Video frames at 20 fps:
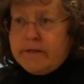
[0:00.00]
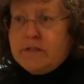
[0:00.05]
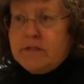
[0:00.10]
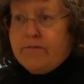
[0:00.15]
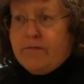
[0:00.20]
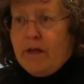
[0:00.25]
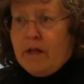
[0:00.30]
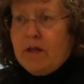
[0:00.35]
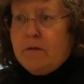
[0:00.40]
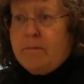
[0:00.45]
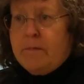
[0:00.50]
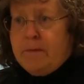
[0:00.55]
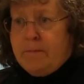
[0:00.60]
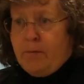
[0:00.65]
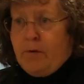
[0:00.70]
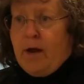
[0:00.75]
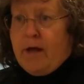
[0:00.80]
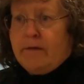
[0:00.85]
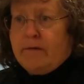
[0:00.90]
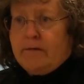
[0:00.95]
development
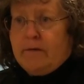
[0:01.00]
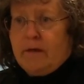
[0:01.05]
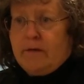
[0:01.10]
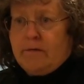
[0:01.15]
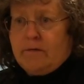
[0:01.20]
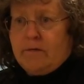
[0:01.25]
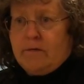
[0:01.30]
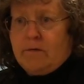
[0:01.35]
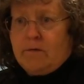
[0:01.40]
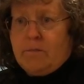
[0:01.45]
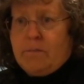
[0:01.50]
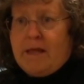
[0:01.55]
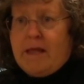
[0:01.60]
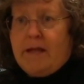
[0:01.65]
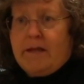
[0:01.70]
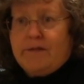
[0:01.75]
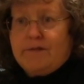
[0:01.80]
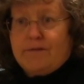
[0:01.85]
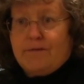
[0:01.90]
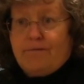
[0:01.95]
processes
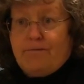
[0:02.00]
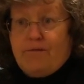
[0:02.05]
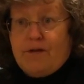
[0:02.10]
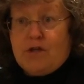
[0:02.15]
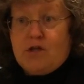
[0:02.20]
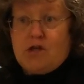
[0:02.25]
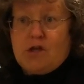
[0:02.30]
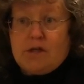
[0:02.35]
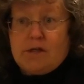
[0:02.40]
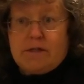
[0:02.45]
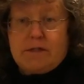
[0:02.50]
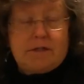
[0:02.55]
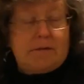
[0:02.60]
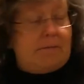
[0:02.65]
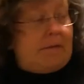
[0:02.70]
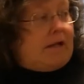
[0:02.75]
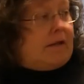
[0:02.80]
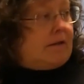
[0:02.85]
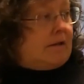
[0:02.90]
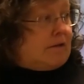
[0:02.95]
being sufficient to
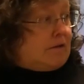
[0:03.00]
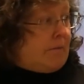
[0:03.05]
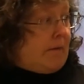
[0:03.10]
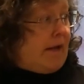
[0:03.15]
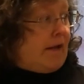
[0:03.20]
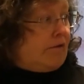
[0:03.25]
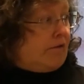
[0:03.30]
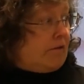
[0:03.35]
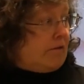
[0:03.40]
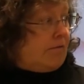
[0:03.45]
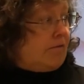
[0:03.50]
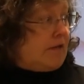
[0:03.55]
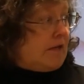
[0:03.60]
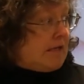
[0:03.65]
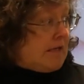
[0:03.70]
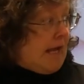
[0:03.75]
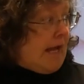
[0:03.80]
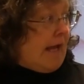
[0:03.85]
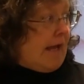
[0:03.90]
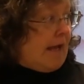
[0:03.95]
meet the demands of the
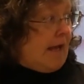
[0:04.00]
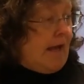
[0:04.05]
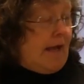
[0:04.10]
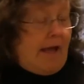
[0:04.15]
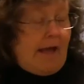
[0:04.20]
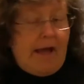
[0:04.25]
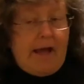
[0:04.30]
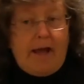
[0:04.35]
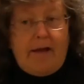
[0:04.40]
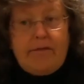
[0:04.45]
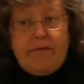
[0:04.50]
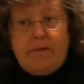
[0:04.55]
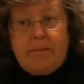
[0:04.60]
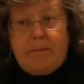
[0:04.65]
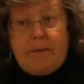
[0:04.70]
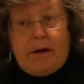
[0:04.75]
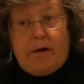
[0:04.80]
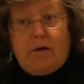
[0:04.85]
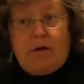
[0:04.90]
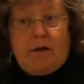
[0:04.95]
day. And the
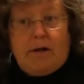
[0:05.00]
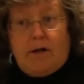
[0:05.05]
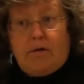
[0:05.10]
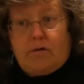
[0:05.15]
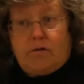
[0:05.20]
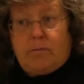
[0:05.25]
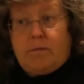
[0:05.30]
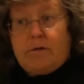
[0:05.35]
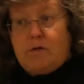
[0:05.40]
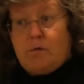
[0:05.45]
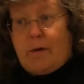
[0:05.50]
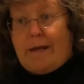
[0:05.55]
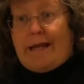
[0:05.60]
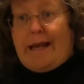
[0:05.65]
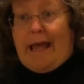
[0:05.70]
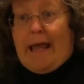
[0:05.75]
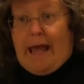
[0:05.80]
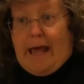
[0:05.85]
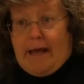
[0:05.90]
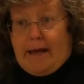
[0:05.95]
parallels between
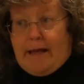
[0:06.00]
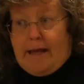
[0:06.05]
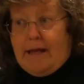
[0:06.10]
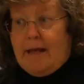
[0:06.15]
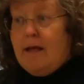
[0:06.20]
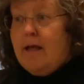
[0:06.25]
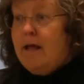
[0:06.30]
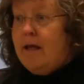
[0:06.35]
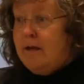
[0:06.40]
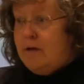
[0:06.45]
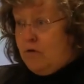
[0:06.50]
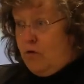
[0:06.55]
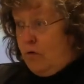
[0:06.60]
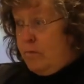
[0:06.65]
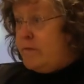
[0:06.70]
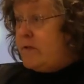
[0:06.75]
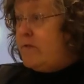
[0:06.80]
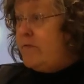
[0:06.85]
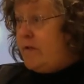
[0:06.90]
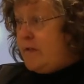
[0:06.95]
ADDIE in
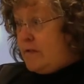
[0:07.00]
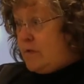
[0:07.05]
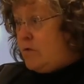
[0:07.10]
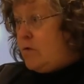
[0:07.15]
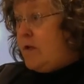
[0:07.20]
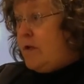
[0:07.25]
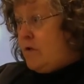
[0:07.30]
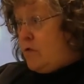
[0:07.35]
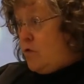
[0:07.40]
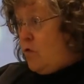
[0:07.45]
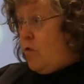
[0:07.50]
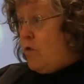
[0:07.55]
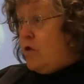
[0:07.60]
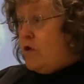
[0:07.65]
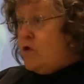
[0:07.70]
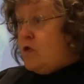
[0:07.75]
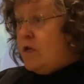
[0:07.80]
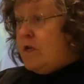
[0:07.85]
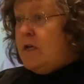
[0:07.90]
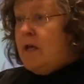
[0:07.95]
terms of its, its
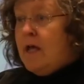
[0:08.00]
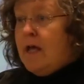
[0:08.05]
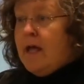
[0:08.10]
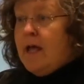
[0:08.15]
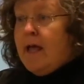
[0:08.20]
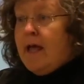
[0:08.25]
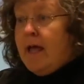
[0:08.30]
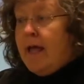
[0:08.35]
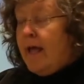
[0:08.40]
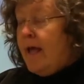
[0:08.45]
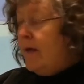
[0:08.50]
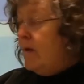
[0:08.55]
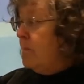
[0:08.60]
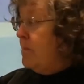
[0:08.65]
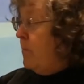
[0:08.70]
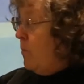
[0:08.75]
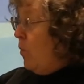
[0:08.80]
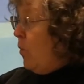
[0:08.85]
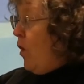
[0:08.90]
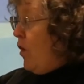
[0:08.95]
origin and
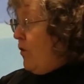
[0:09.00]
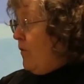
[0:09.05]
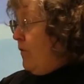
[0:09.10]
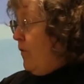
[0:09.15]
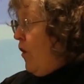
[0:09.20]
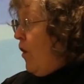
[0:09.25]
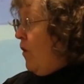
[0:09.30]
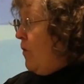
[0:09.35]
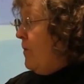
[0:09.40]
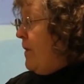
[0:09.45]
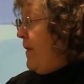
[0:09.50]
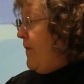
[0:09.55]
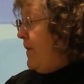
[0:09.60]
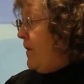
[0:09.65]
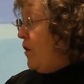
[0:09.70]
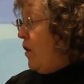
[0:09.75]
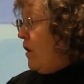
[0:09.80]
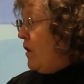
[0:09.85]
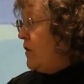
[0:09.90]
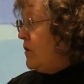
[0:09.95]
waterfall
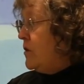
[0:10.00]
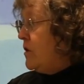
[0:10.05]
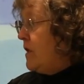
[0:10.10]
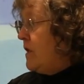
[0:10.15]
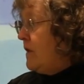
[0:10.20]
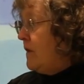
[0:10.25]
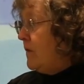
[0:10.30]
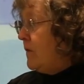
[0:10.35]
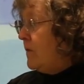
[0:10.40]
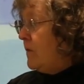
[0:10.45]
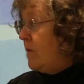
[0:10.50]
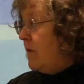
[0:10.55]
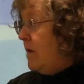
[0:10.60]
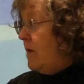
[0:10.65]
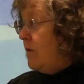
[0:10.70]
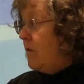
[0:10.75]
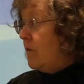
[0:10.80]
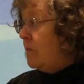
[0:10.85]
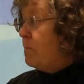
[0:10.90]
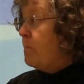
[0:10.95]
methodology is,
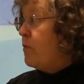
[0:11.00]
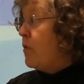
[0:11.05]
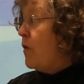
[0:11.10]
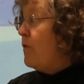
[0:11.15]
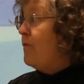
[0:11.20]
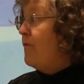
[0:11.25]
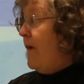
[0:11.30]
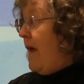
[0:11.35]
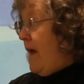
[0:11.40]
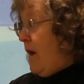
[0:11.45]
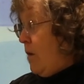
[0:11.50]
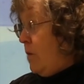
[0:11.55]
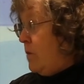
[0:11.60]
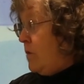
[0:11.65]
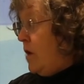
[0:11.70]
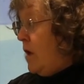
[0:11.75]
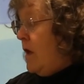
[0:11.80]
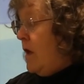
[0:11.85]
is profound.